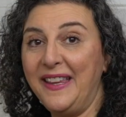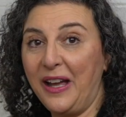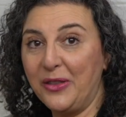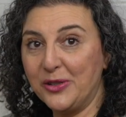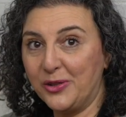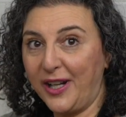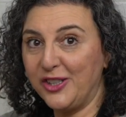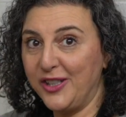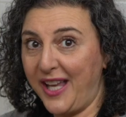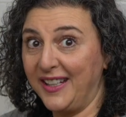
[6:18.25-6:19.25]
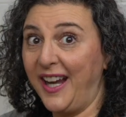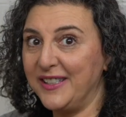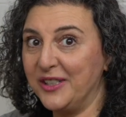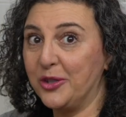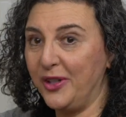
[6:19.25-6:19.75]
the other direction at a
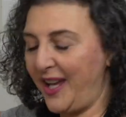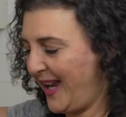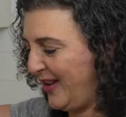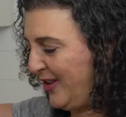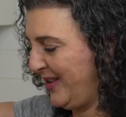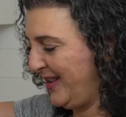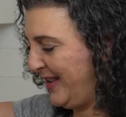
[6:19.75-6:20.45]
90-degree angle.